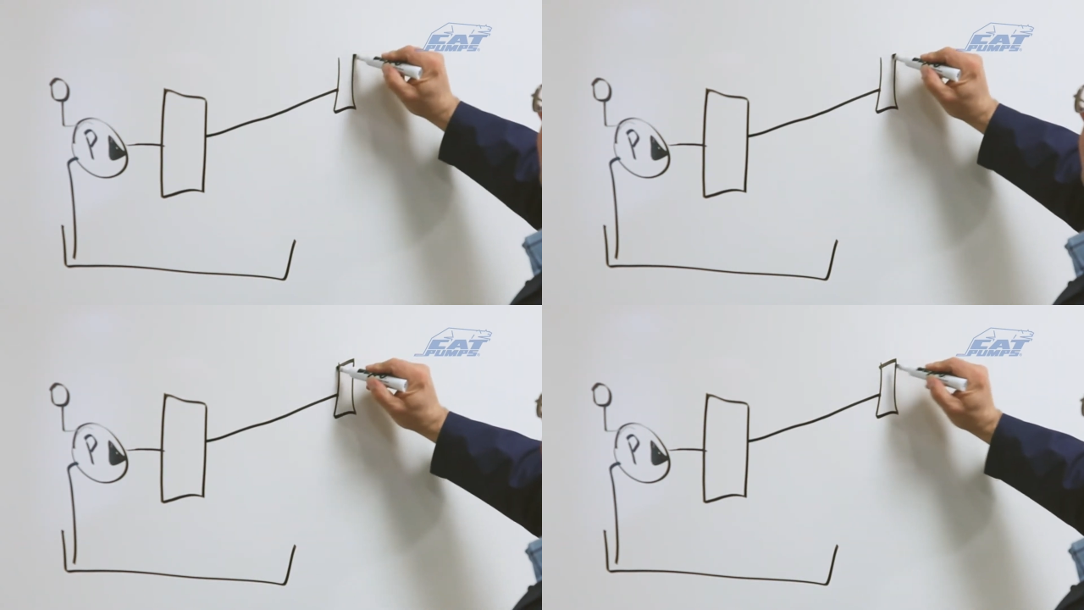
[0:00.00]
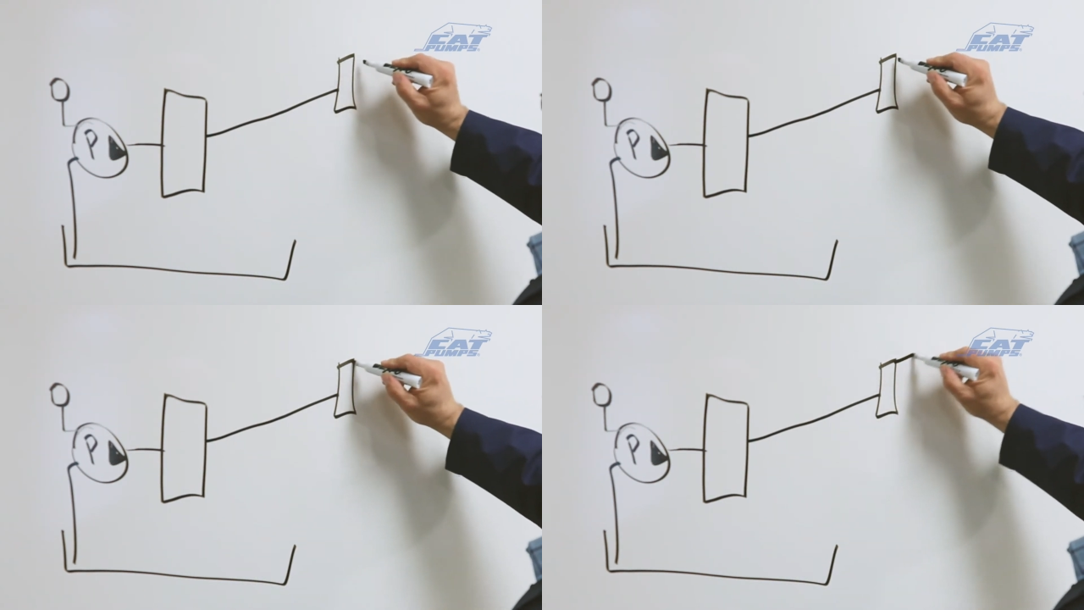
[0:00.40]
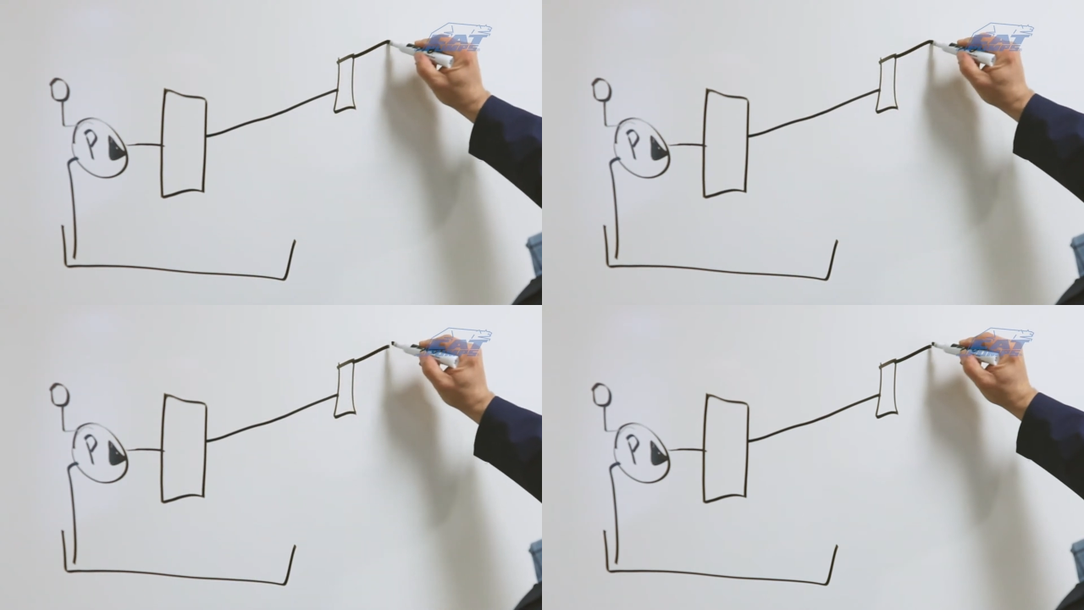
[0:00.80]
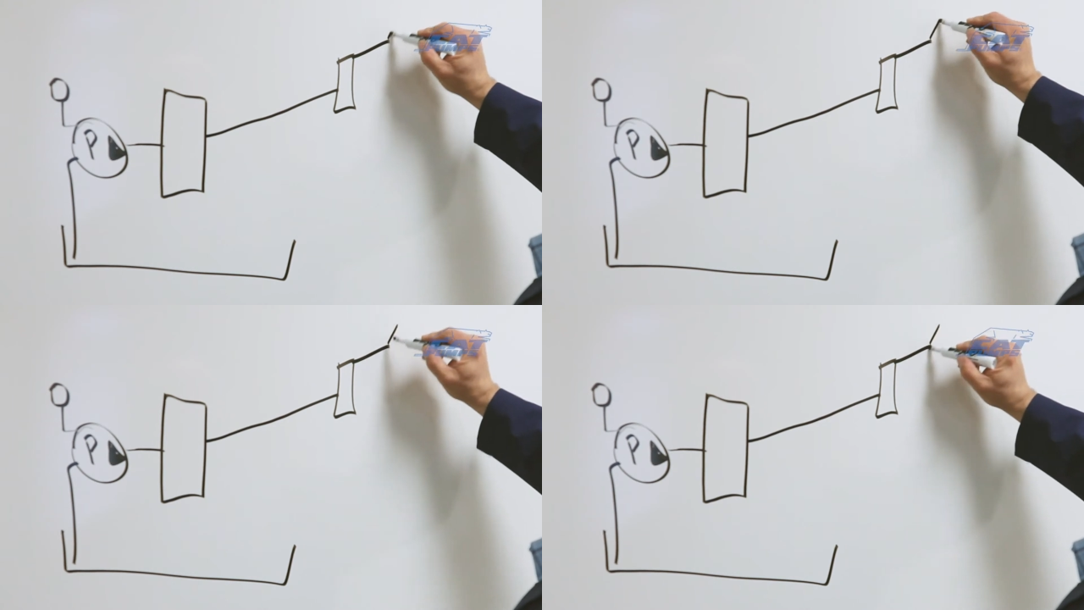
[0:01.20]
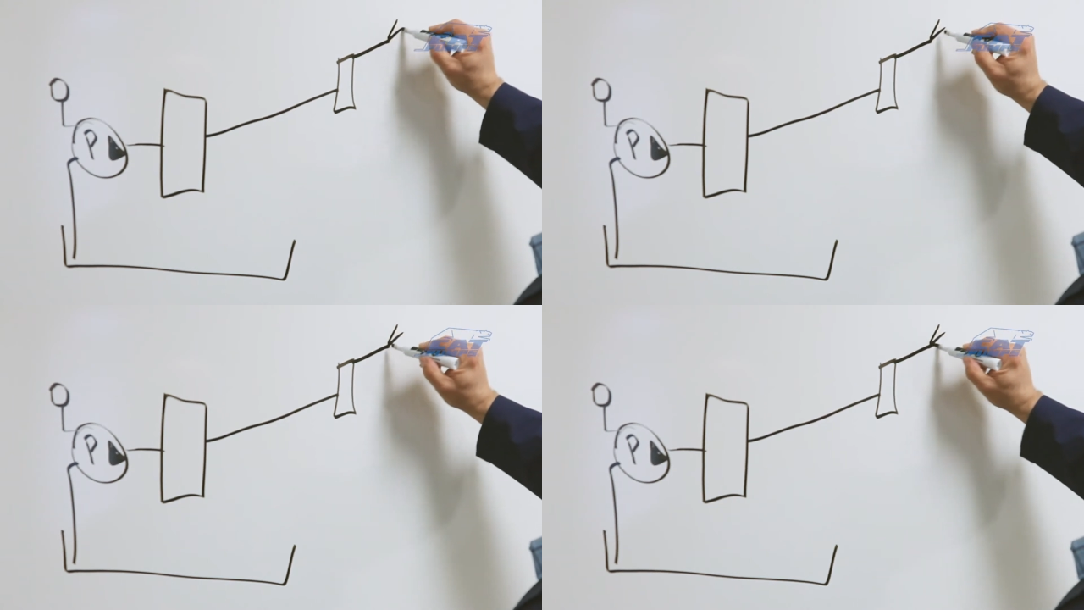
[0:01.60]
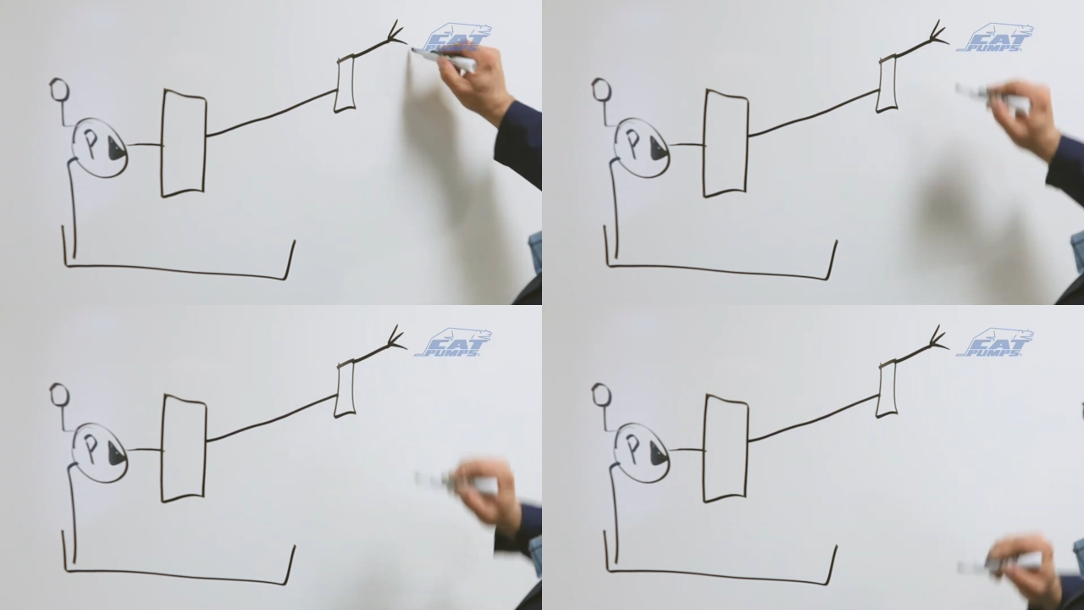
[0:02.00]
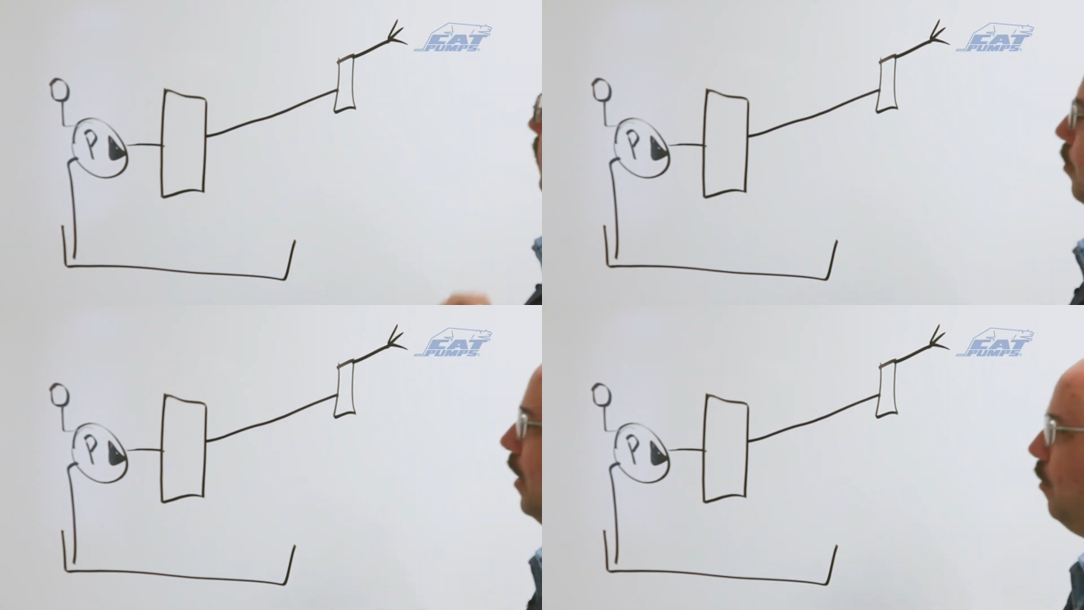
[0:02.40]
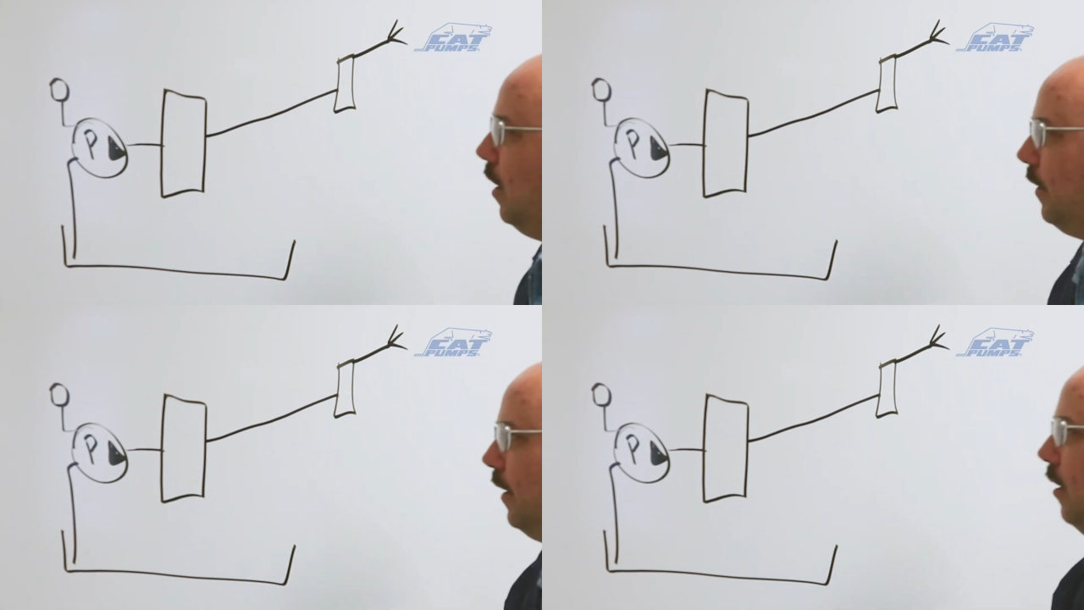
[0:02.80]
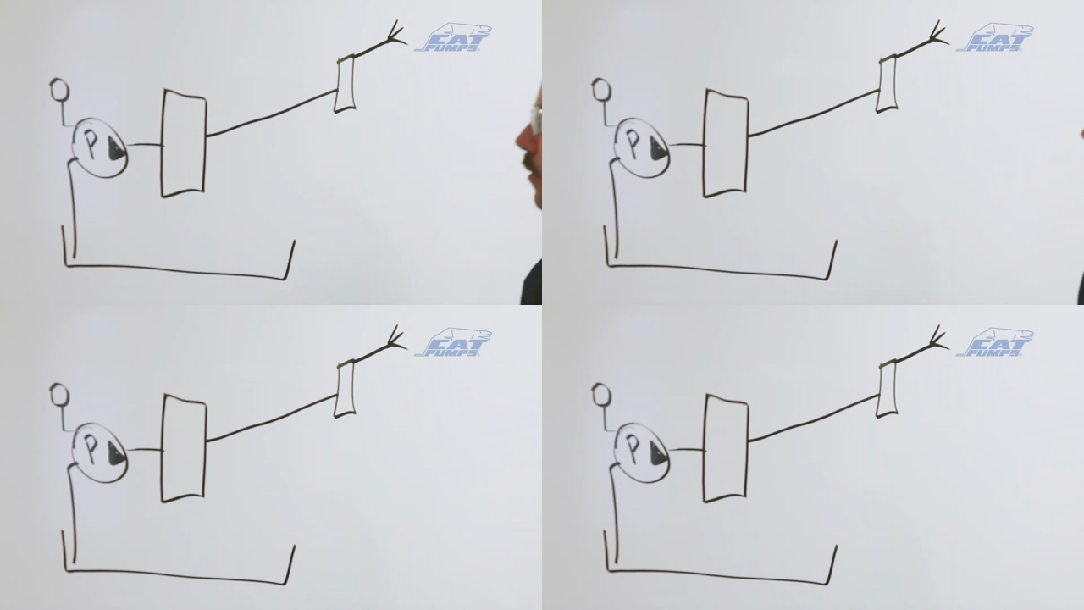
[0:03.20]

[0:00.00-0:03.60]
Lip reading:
No face is visible, so there are no lips to read.